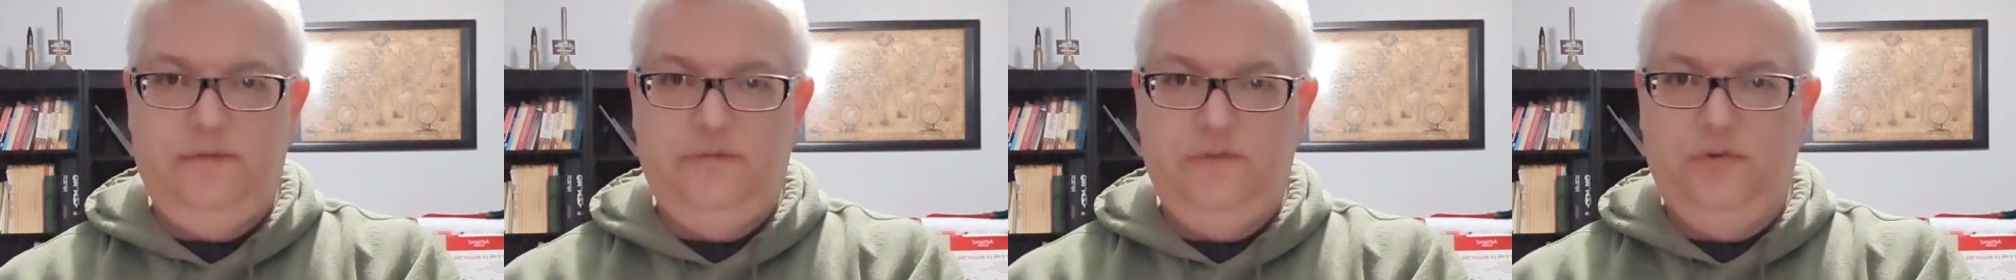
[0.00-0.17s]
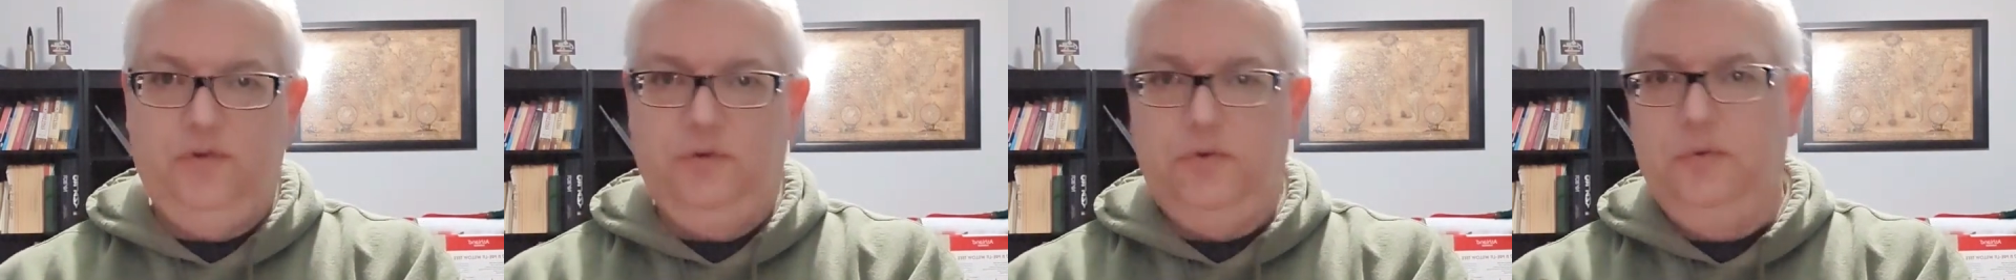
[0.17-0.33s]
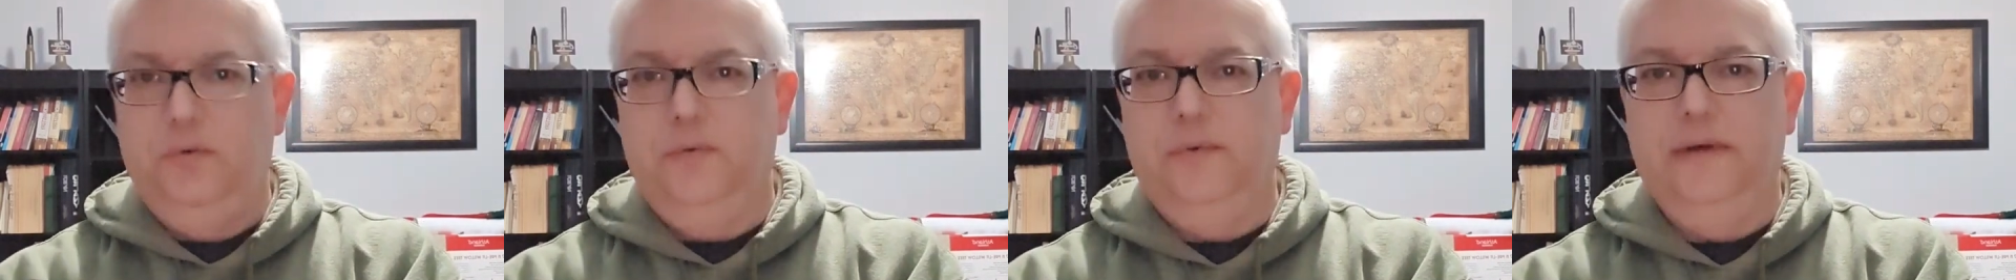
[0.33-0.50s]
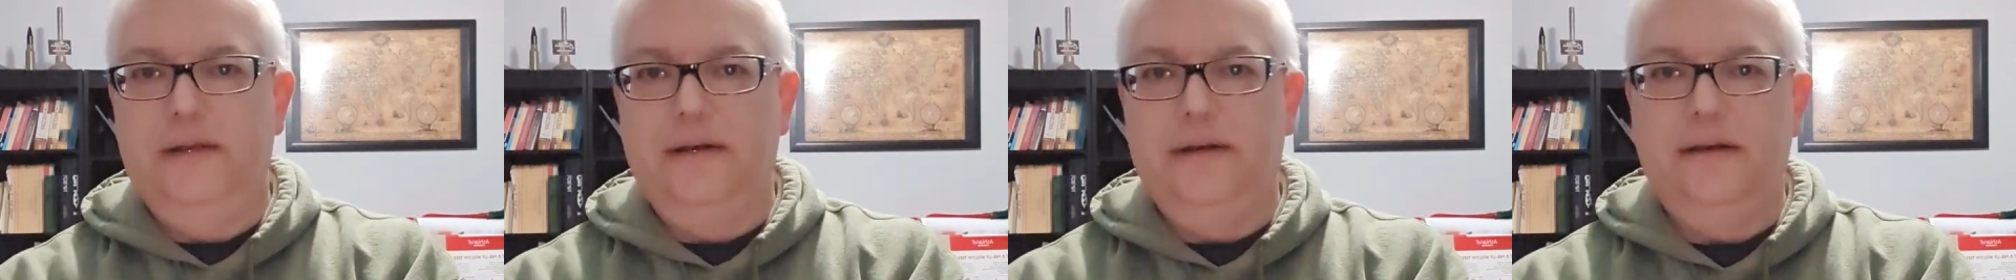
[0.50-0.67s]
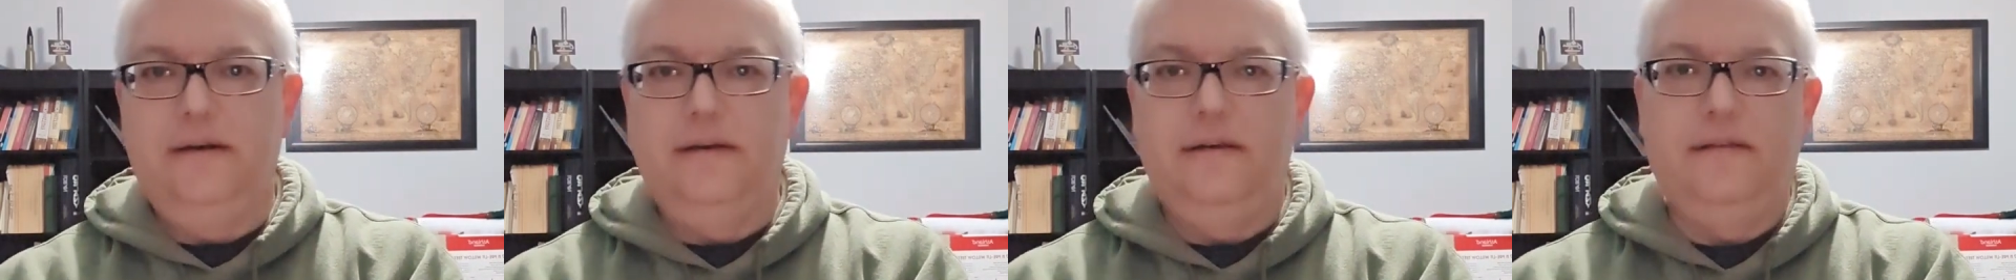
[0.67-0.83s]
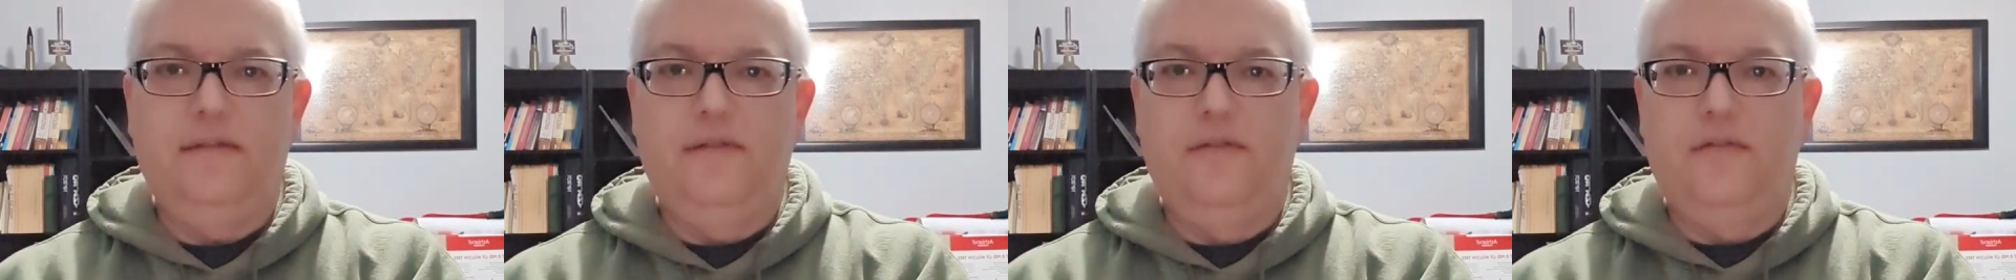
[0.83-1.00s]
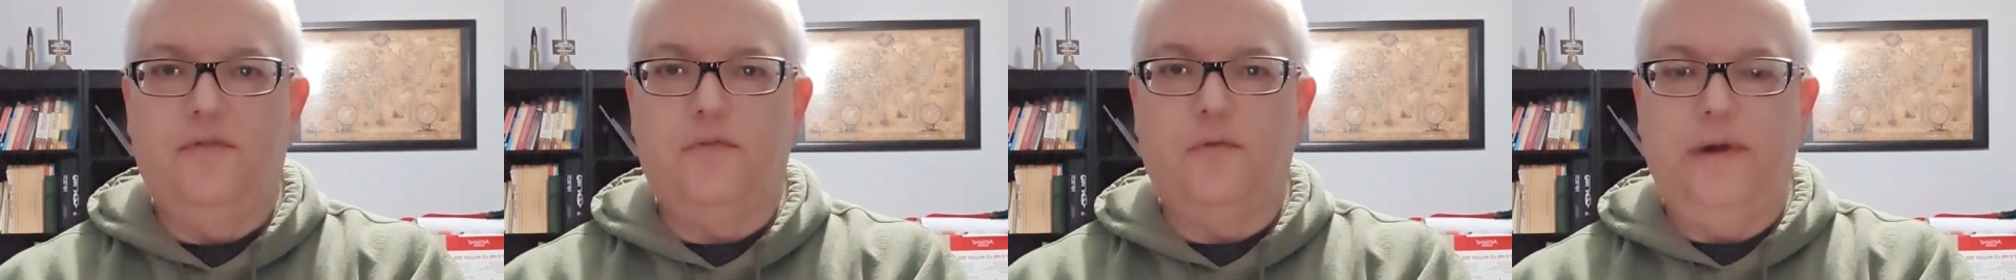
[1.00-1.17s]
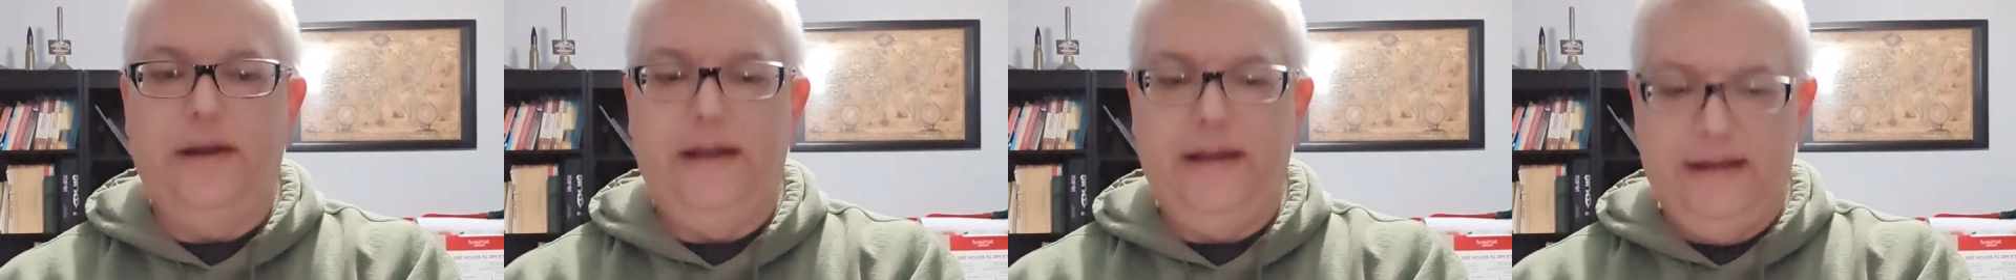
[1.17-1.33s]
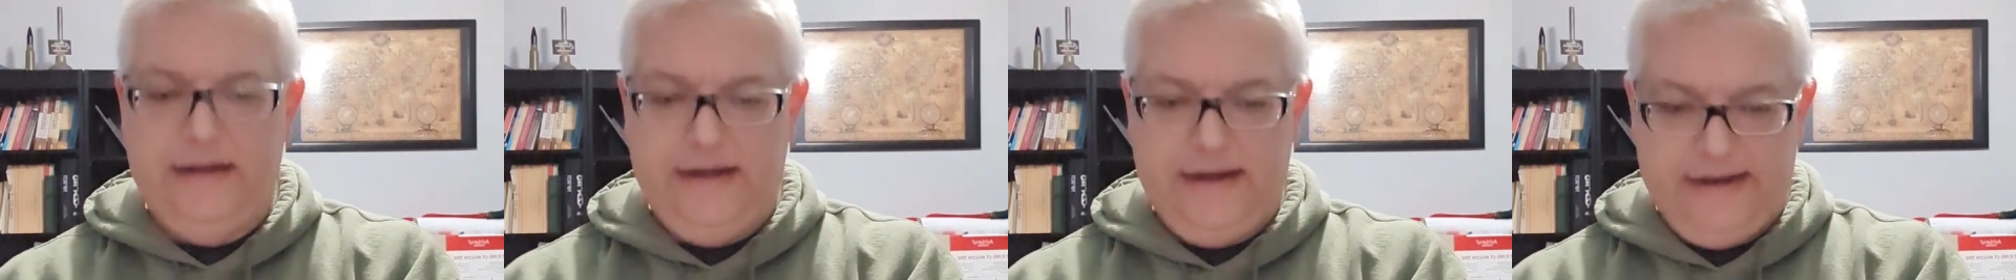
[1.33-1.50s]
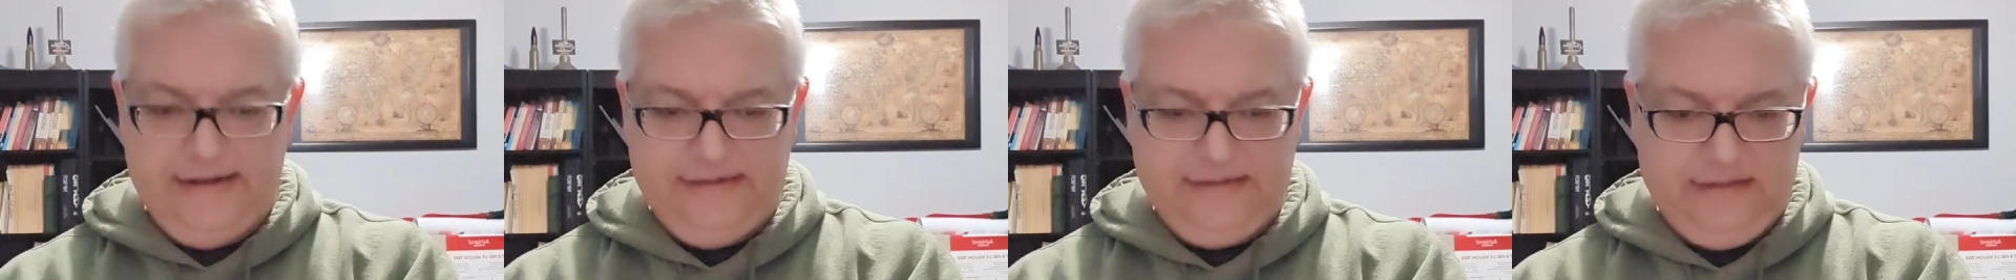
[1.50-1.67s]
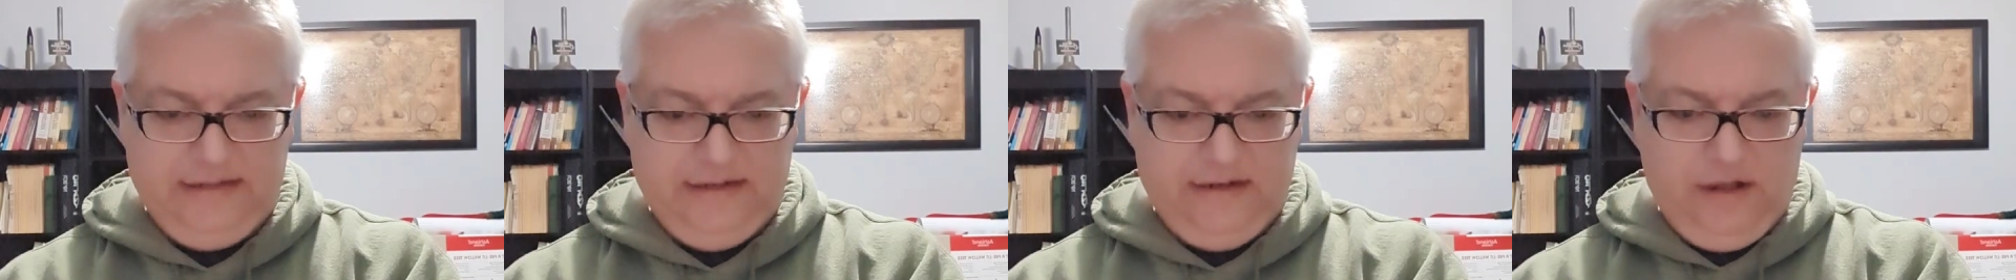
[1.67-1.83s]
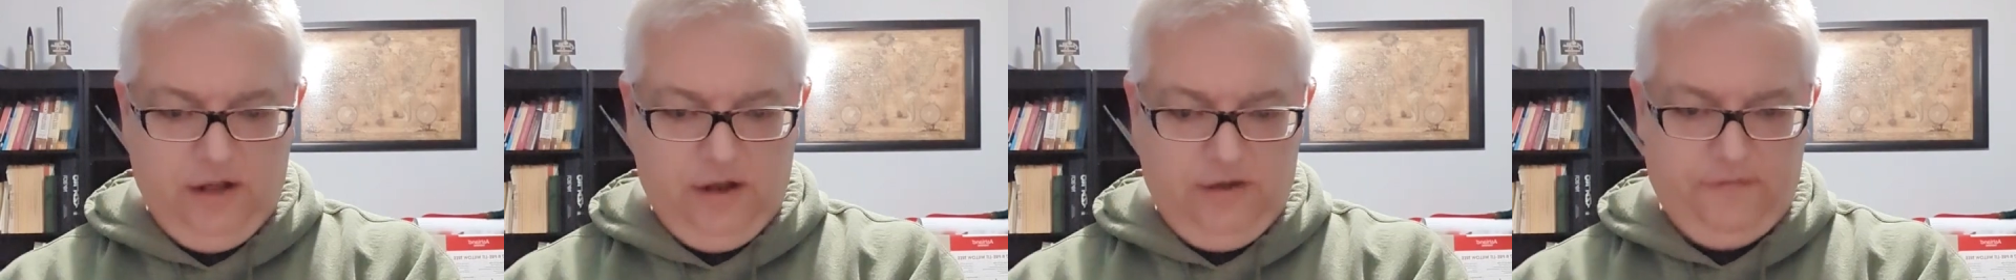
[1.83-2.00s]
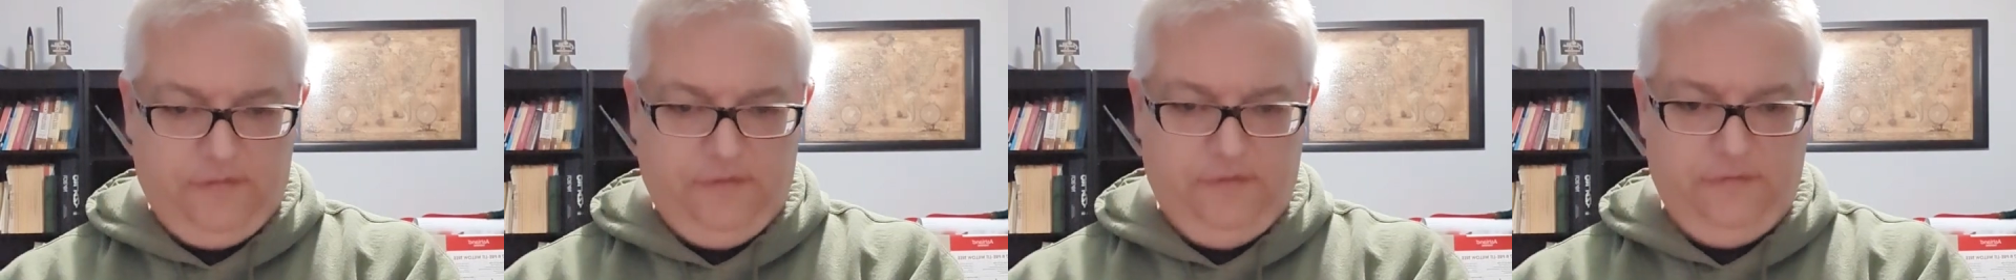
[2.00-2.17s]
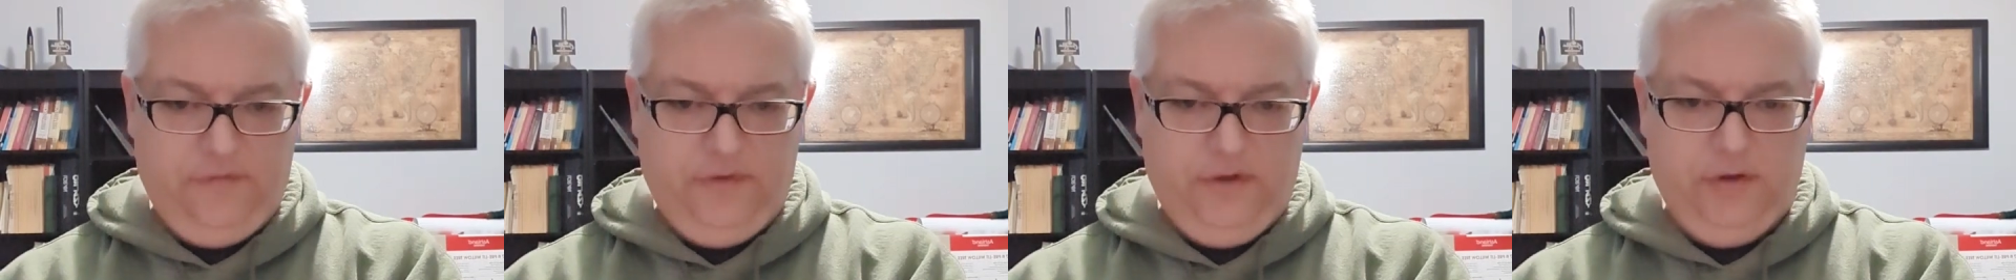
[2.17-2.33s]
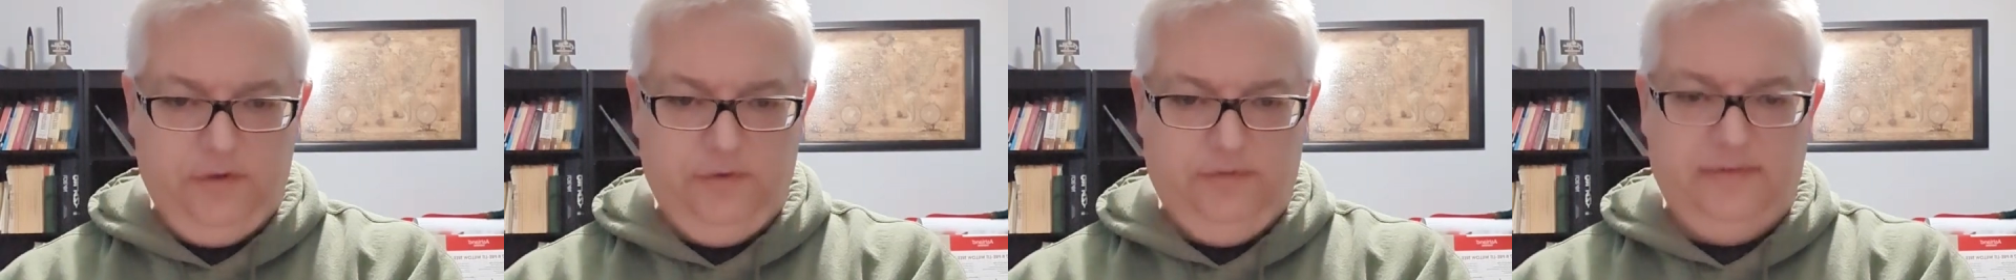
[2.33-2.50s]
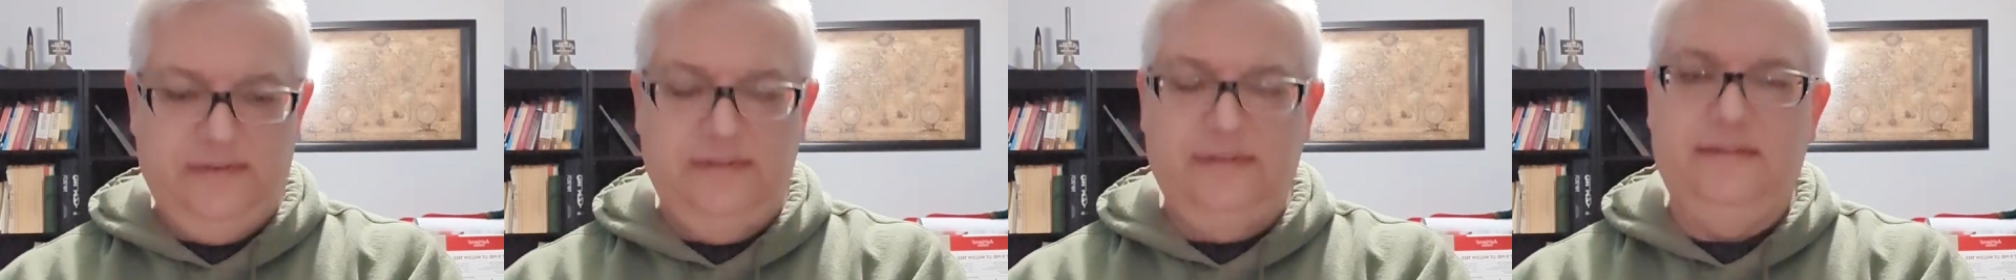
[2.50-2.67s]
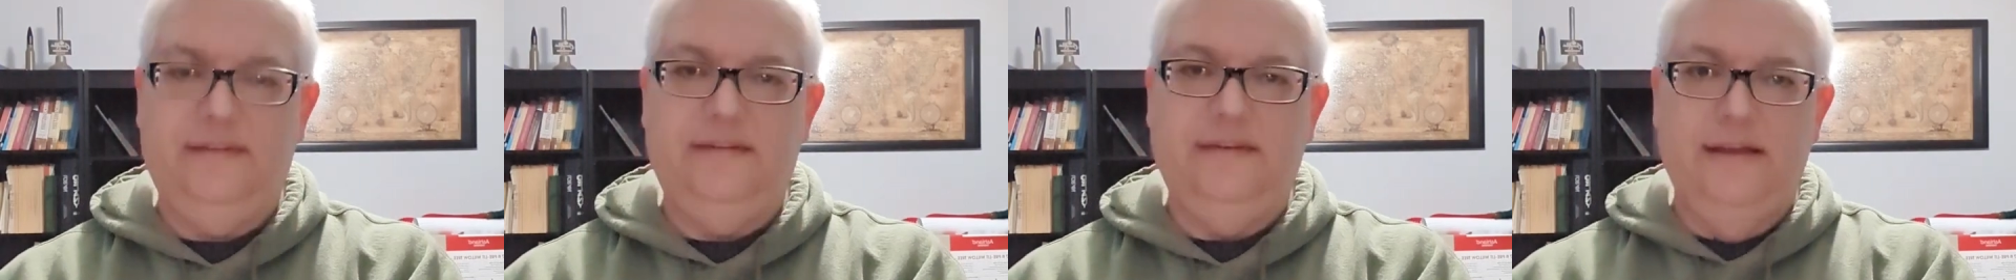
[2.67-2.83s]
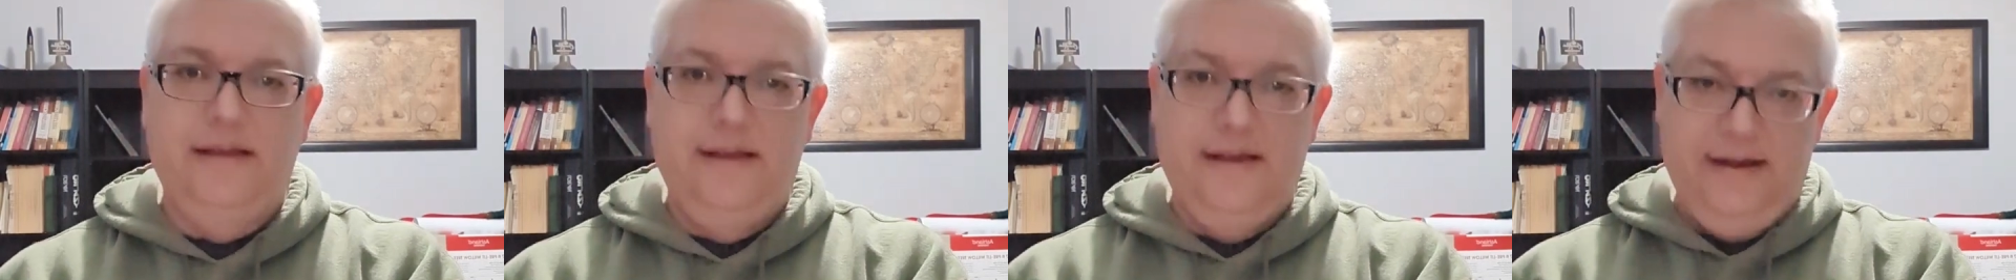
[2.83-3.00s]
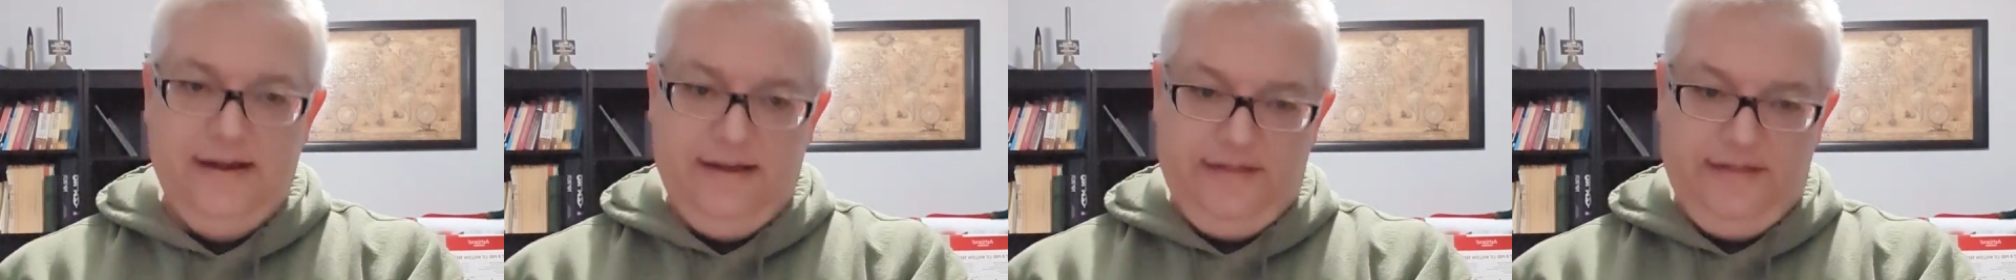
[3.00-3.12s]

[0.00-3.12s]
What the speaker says: 2, and 3, a nice little overview since